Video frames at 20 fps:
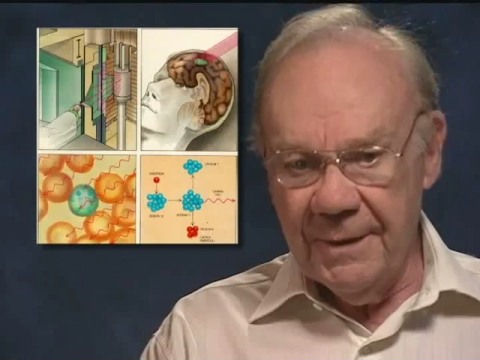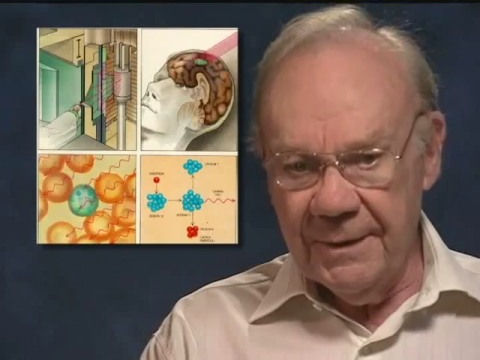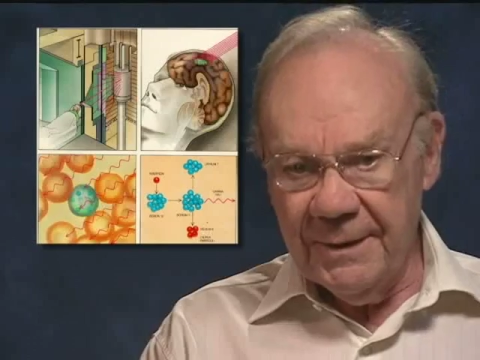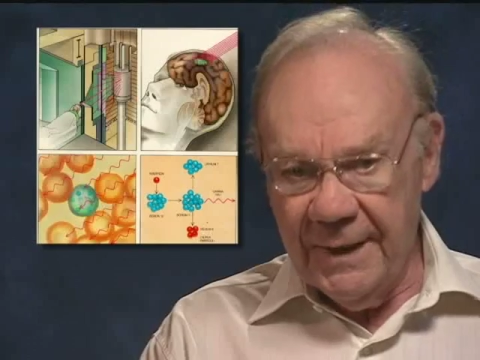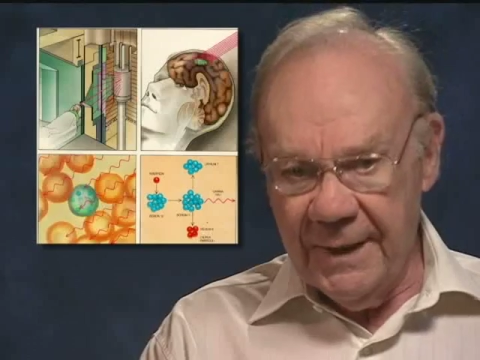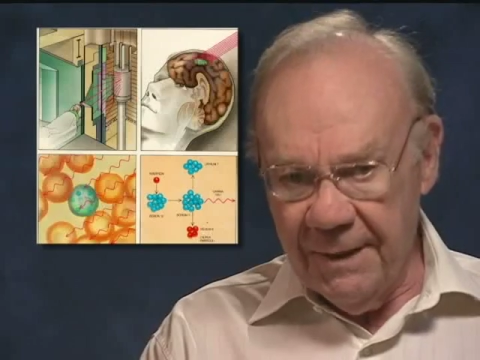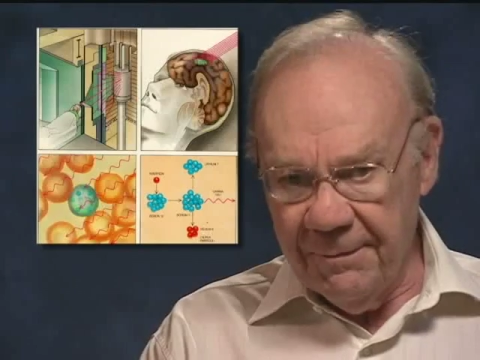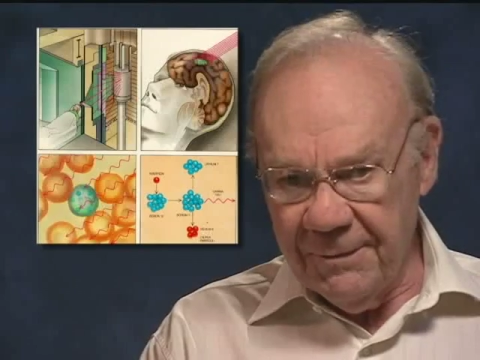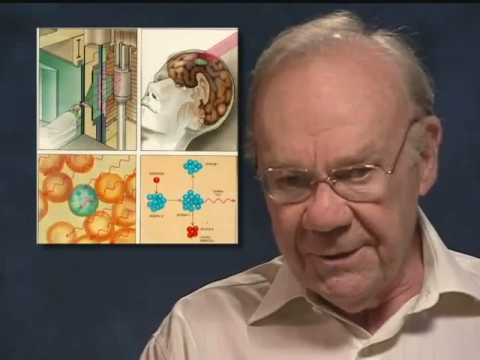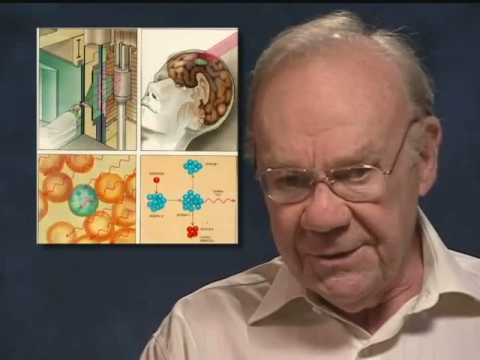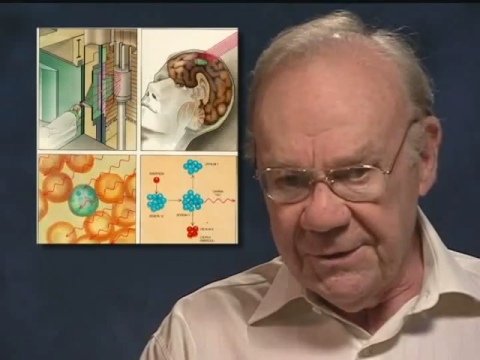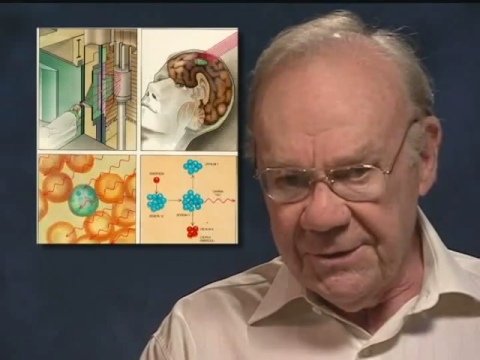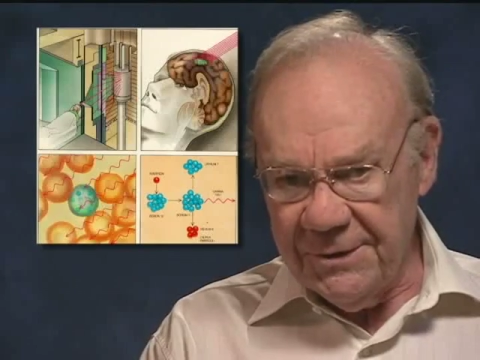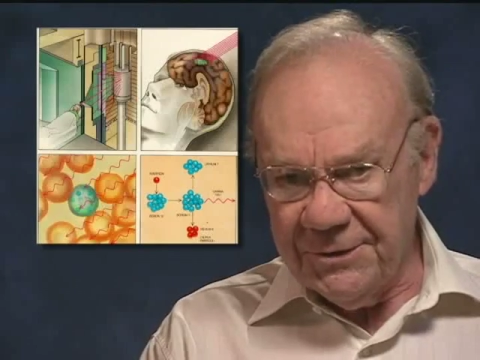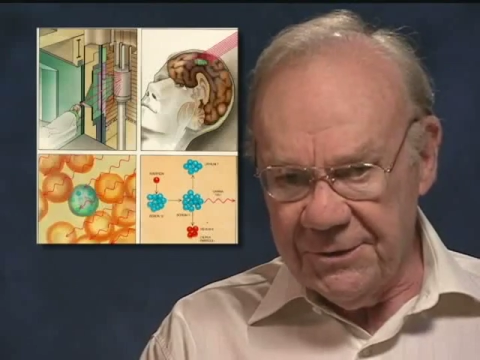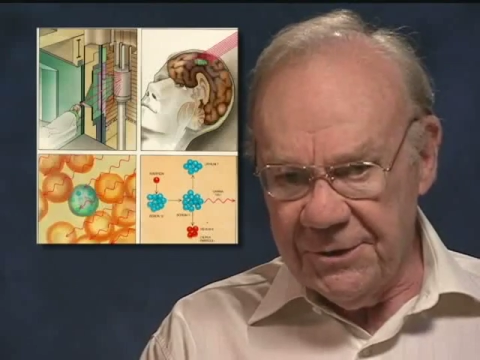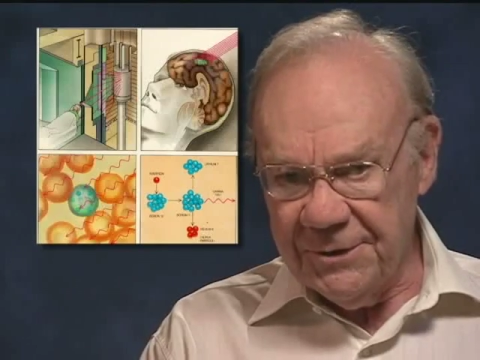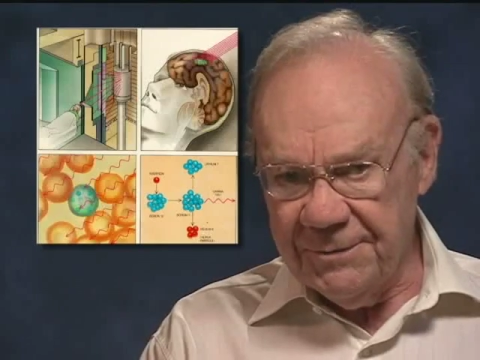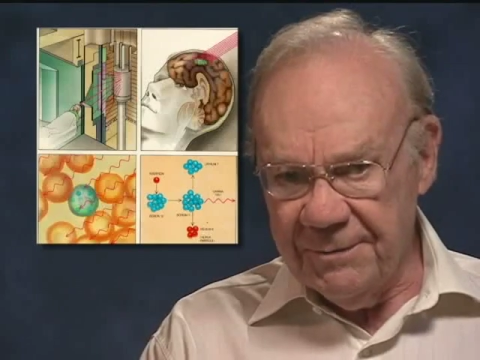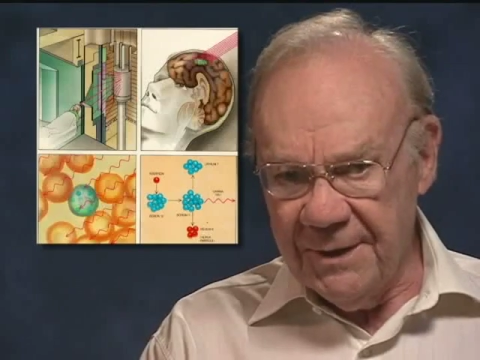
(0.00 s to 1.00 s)
Chemists
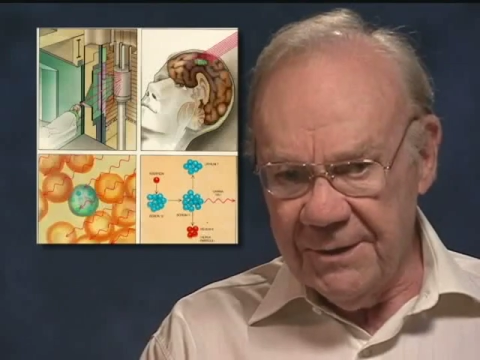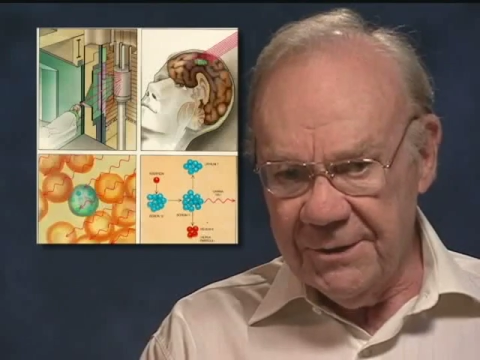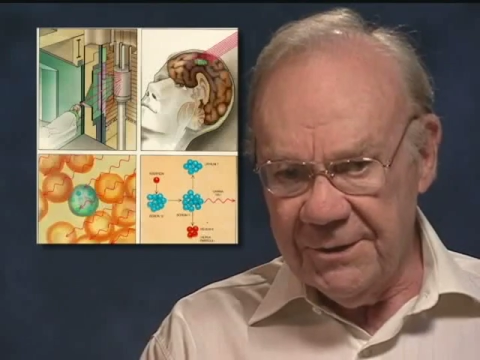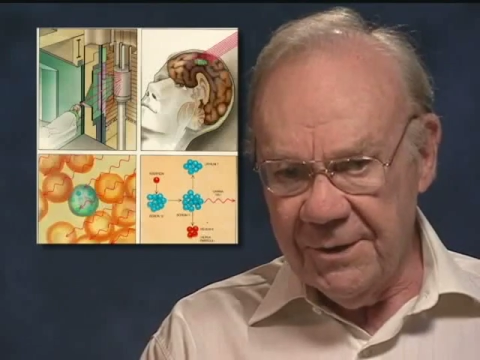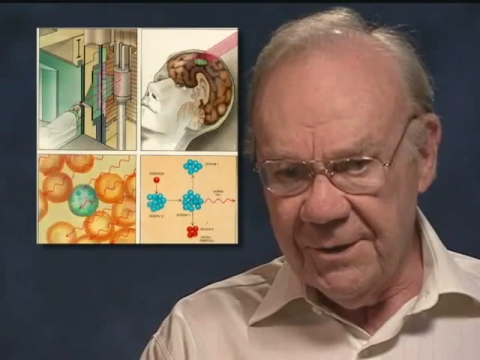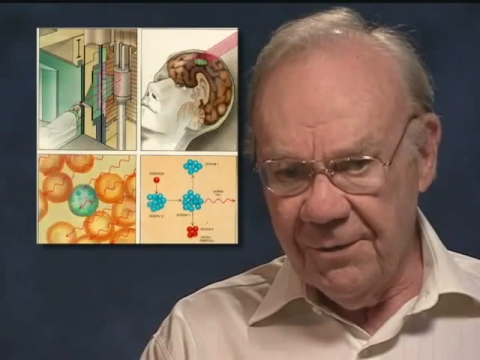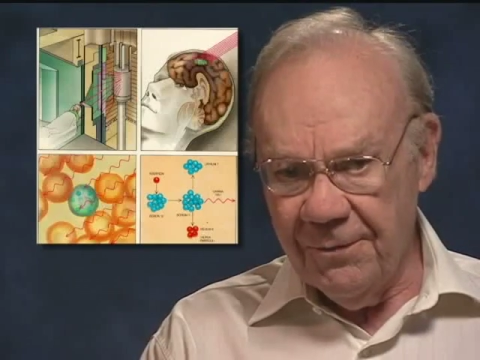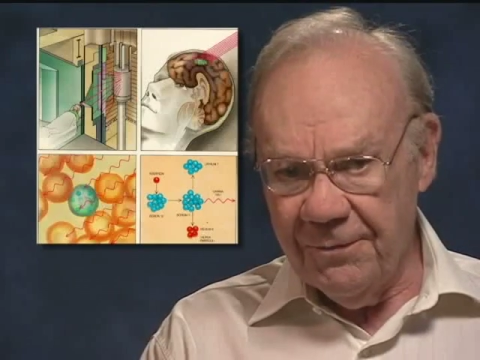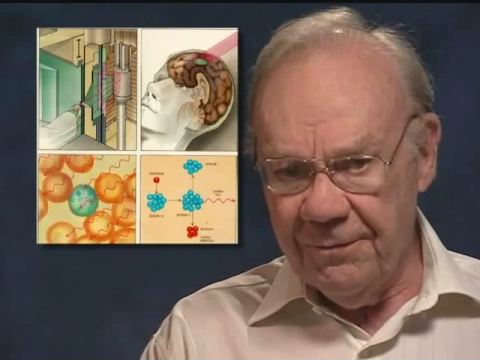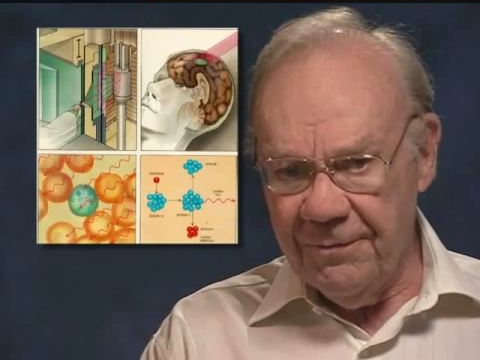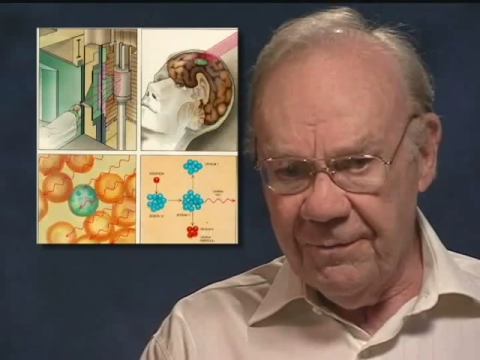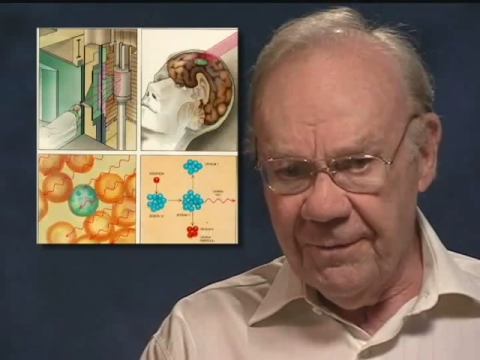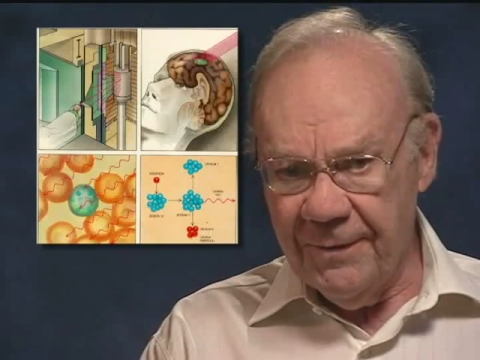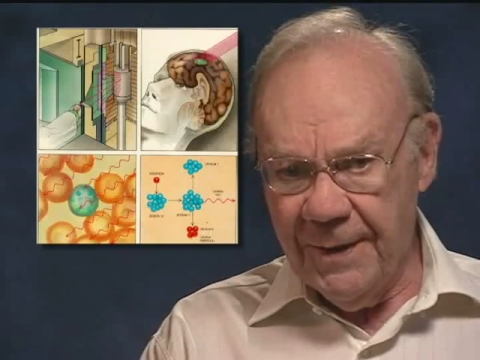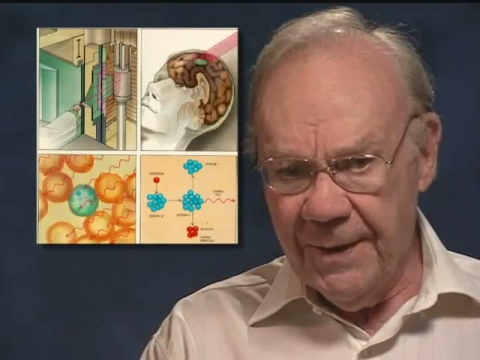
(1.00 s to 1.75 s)
such as myself